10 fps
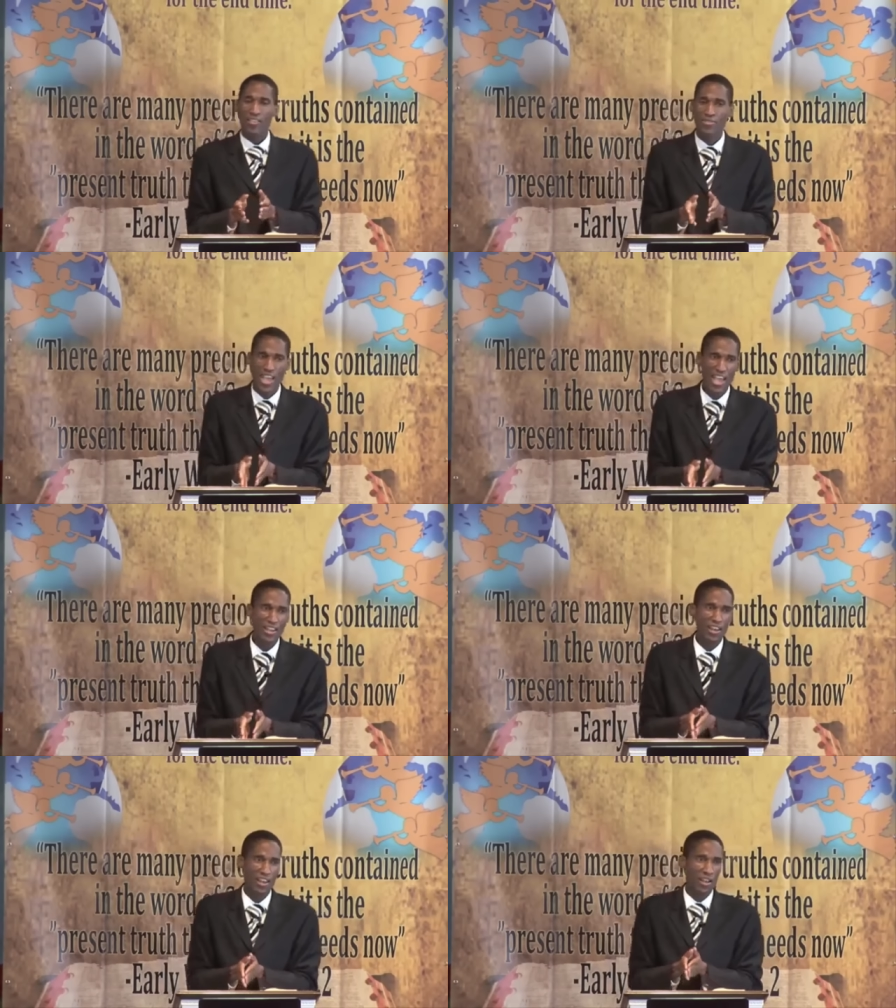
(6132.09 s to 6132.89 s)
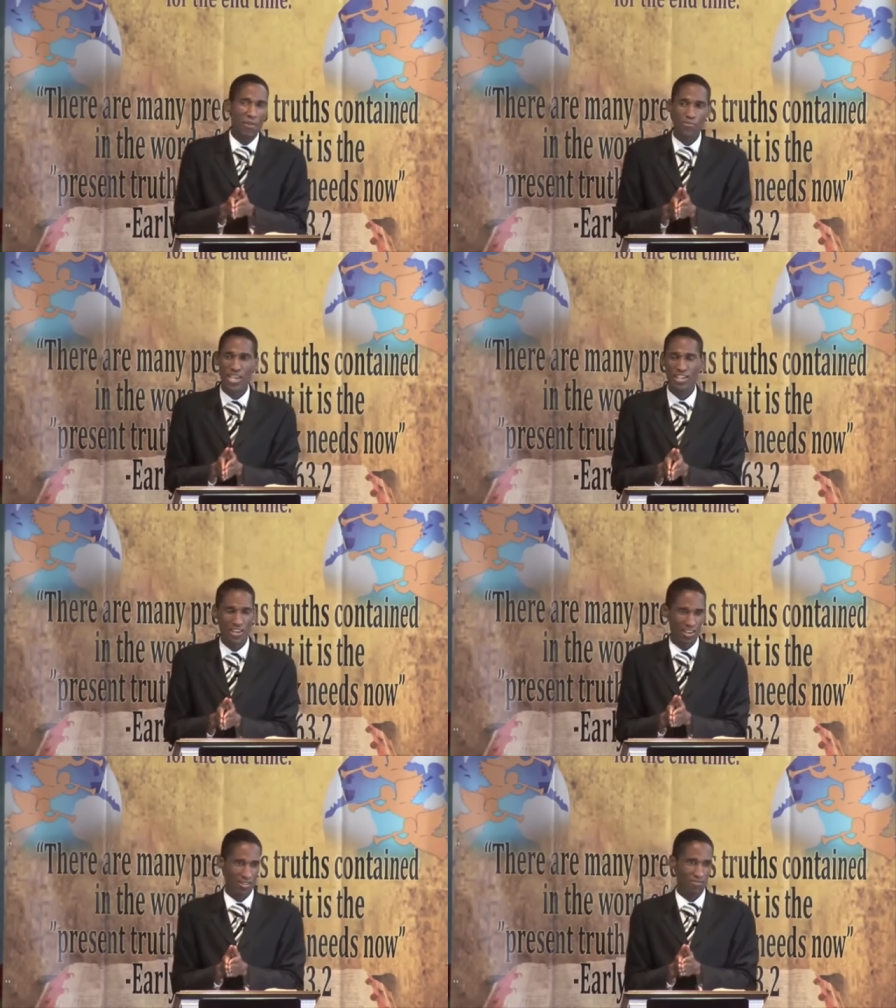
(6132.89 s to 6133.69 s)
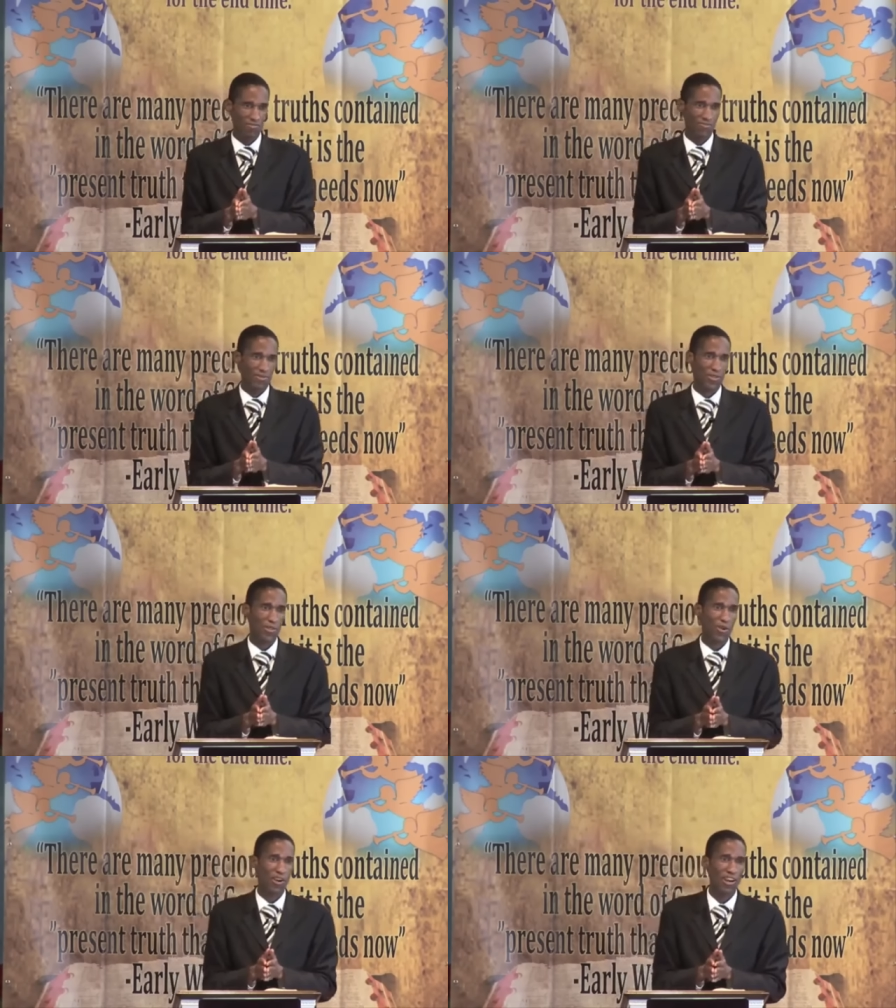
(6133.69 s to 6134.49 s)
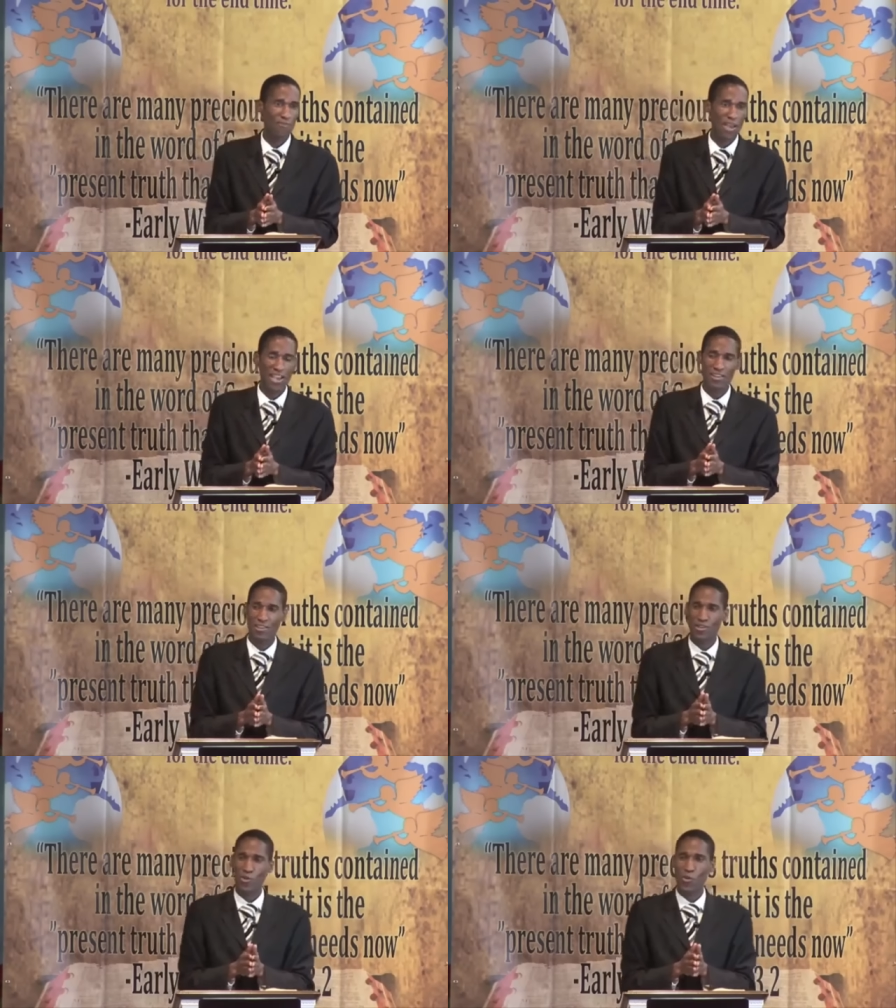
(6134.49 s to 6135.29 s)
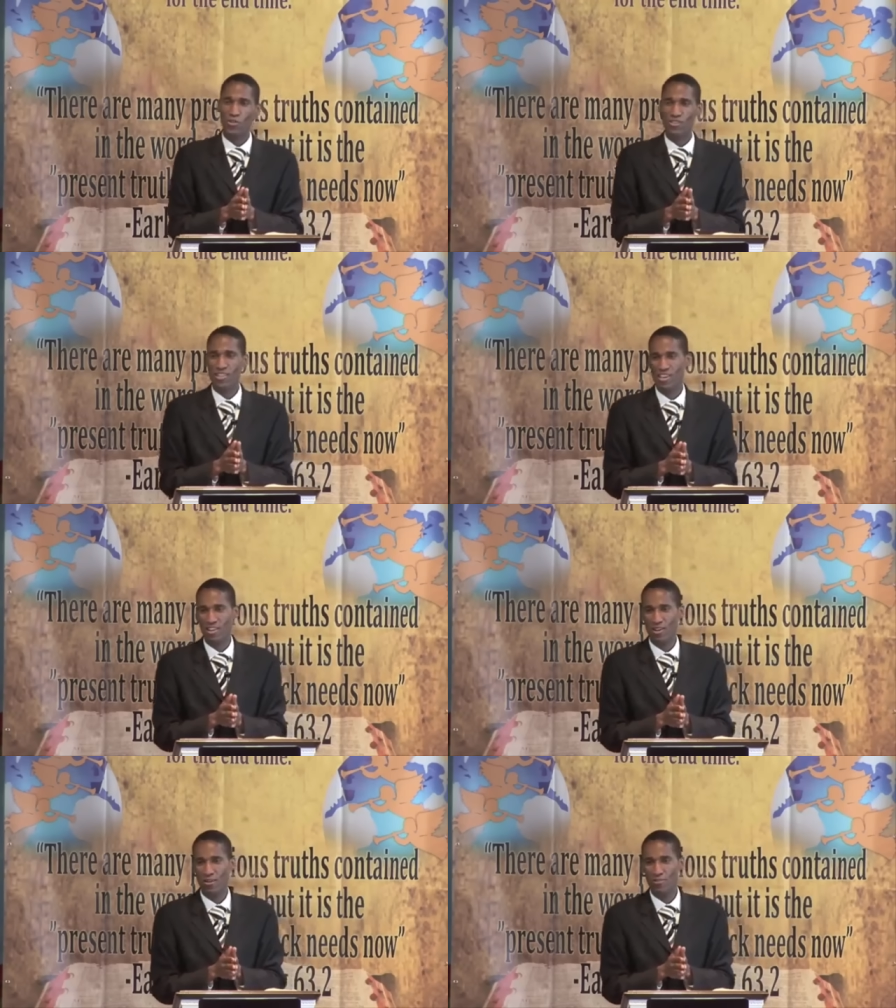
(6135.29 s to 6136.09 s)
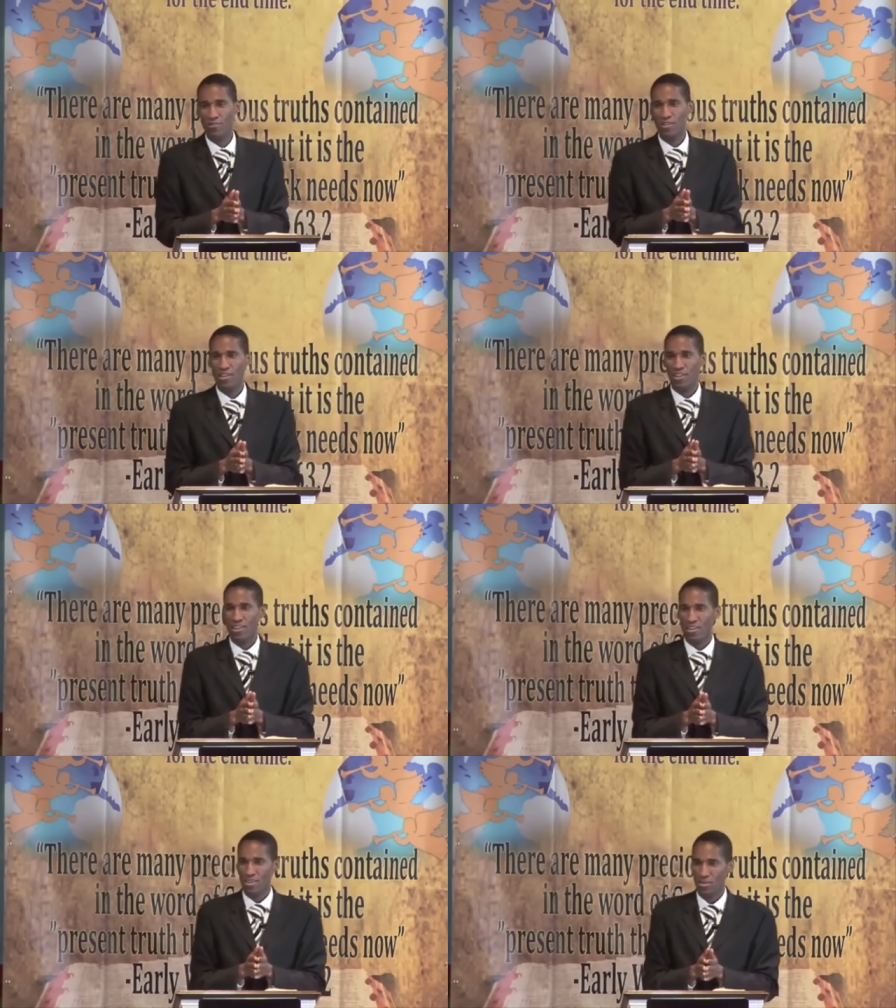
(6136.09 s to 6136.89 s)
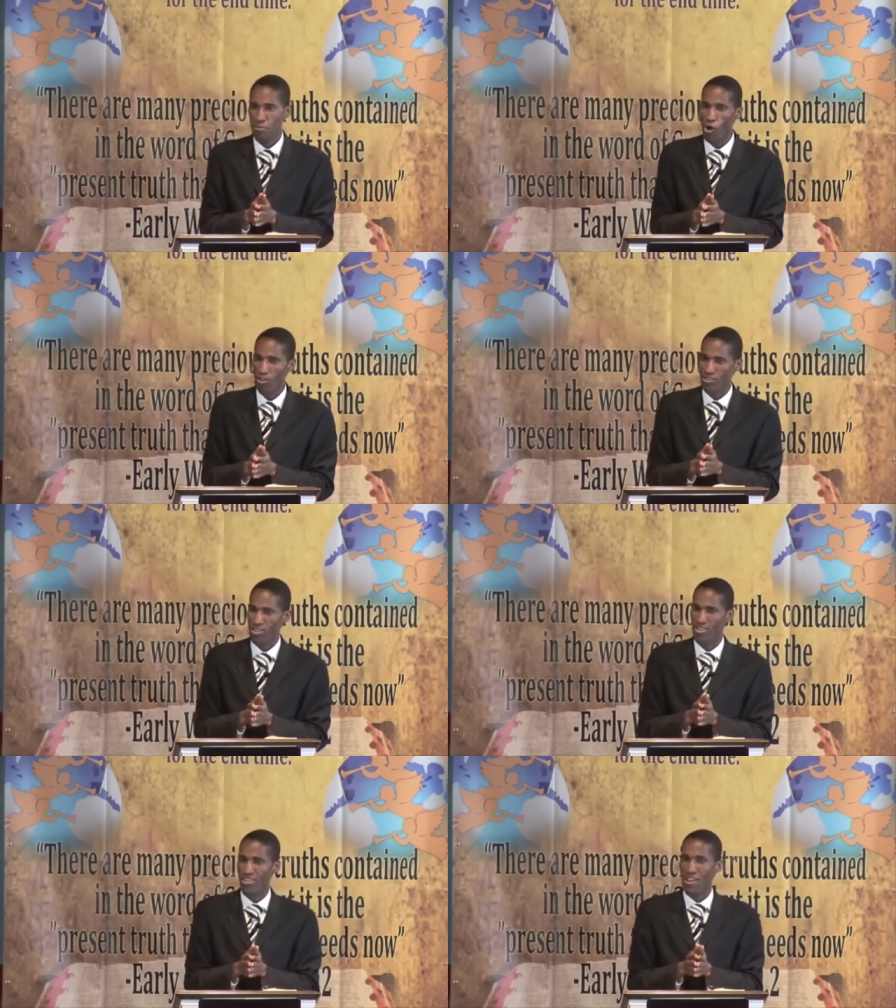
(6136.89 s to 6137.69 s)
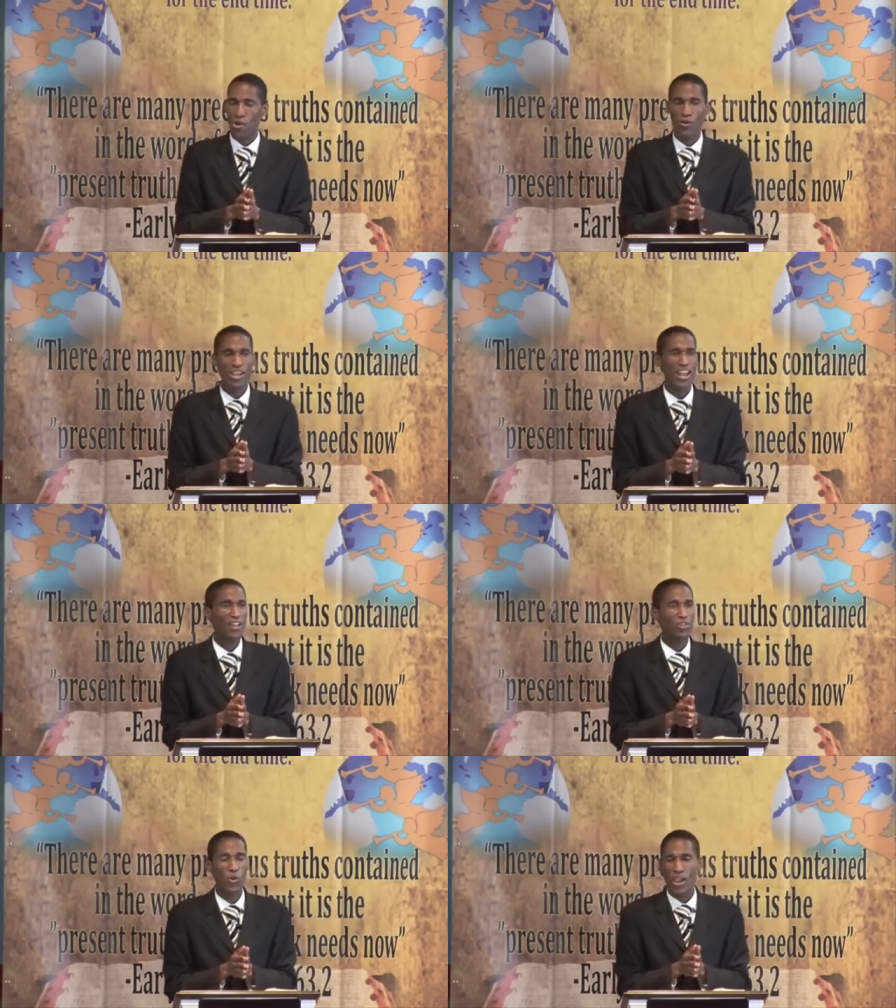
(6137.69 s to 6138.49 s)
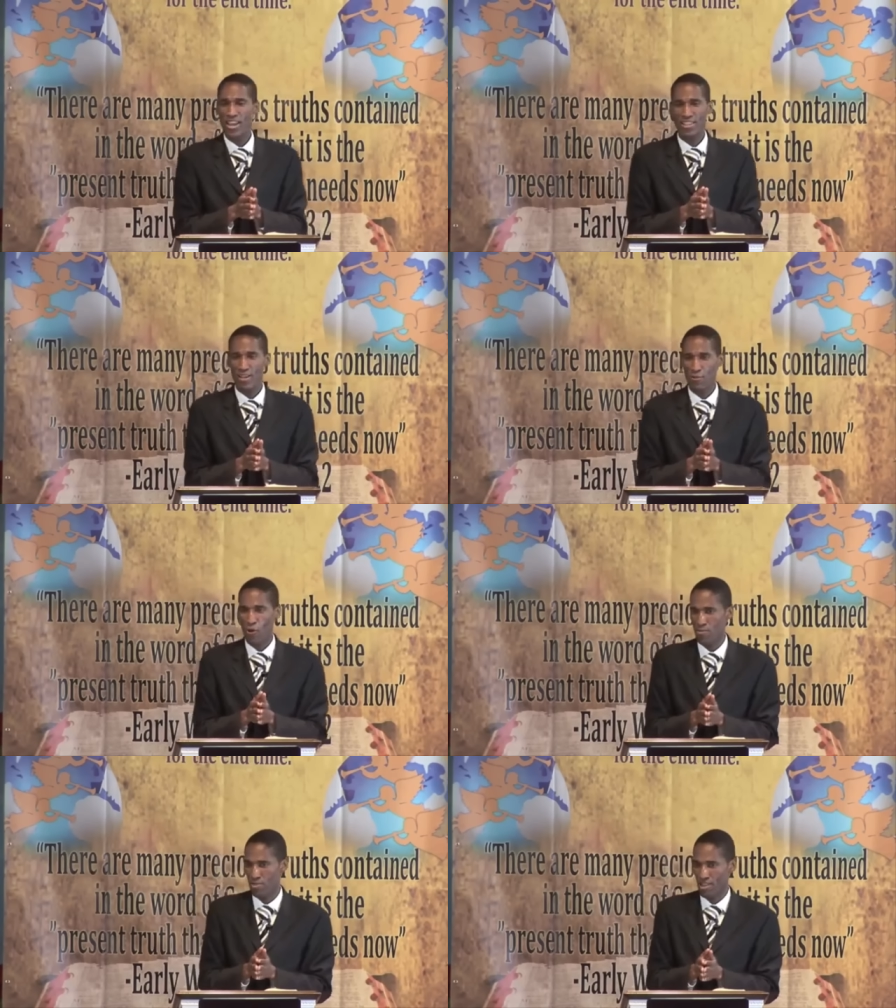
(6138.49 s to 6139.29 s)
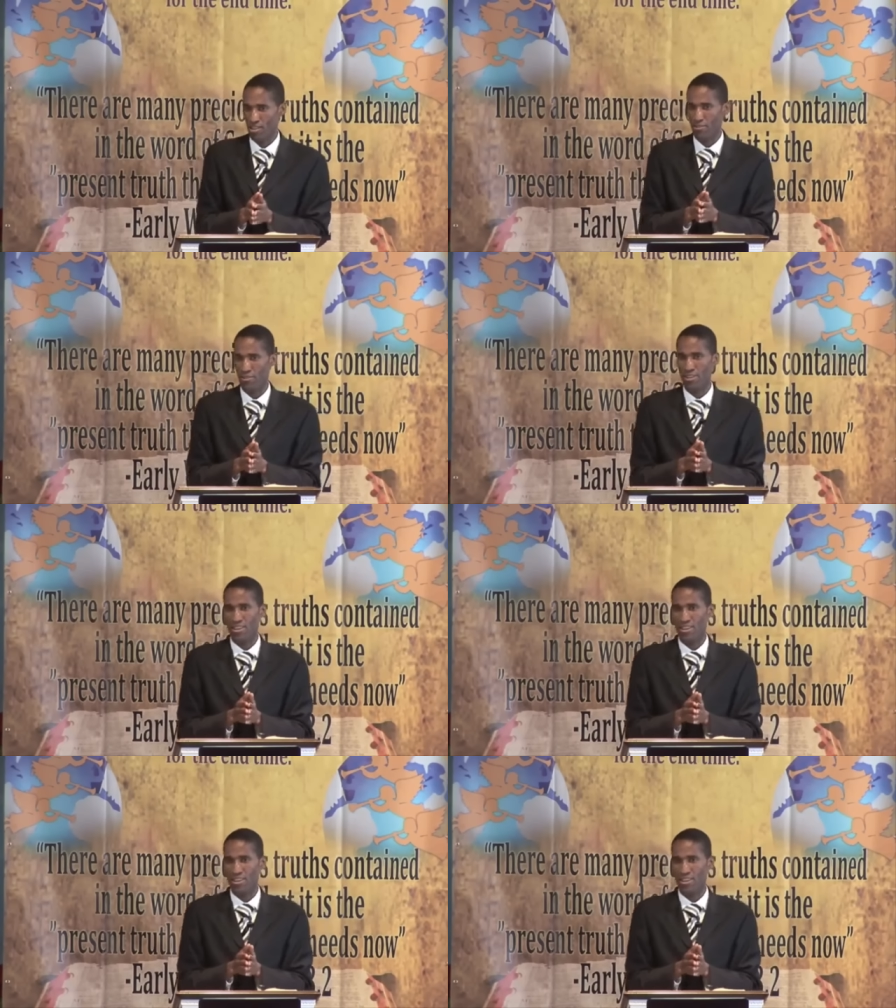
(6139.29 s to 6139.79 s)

Then uh, Peter saw a man who was sick of a palsy, who cannot do anything for himself.